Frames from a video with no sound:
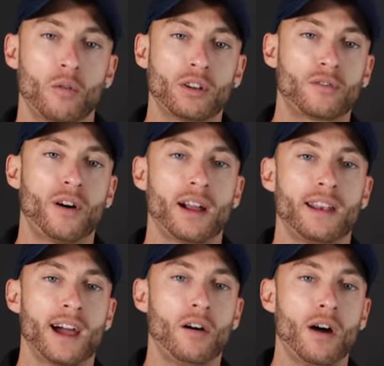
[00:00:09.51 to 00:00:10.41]
Well, let's
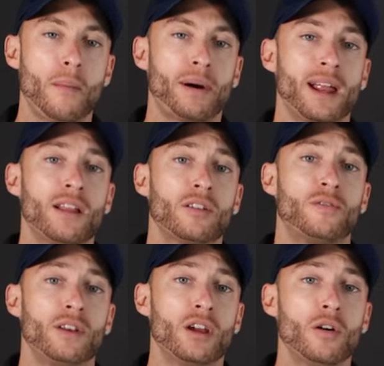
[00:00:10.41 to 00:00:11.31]
find out. By the end of
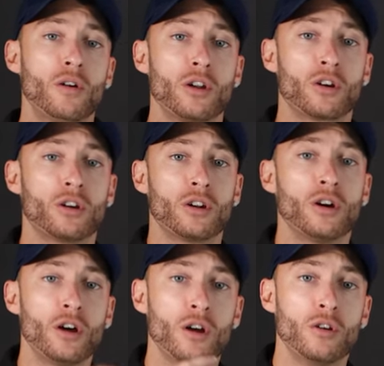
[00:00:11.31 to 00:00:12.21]
this video, you're
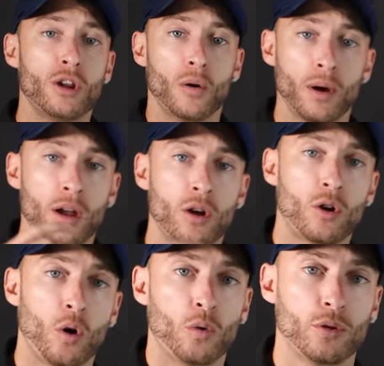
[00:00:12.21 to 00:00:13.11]
gonna know it
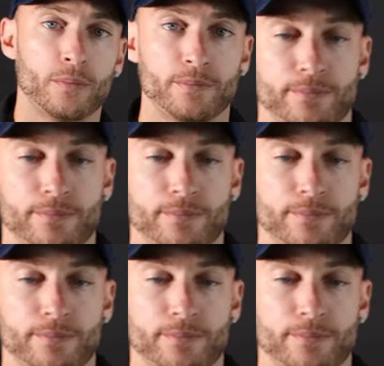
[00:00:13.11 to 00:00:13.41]
cold.